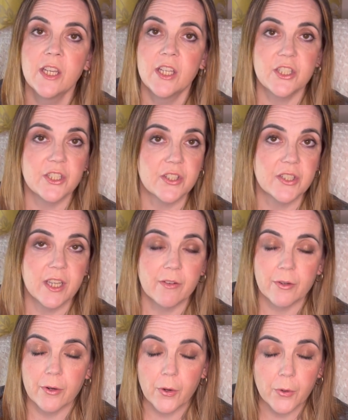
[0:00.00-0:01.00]
she doesn't have
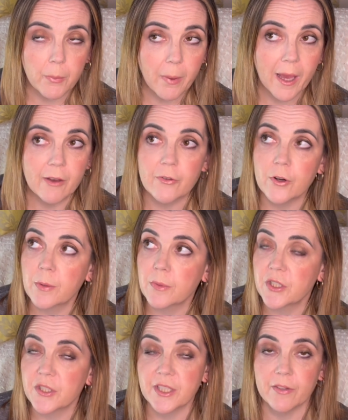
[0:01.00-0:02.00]
her own platform,
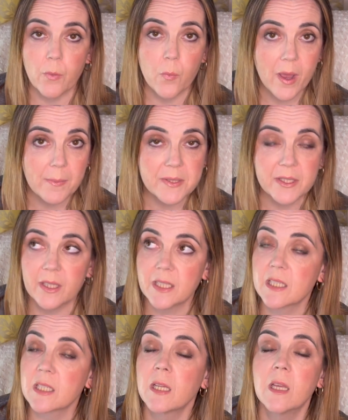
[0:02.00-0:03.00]
she doesn't have a
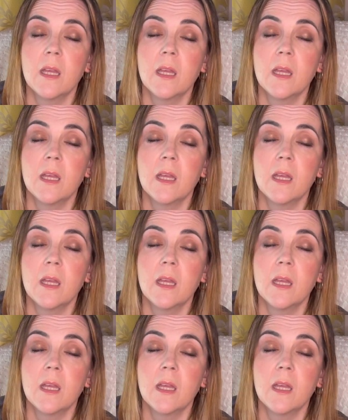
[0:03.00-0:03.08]
website.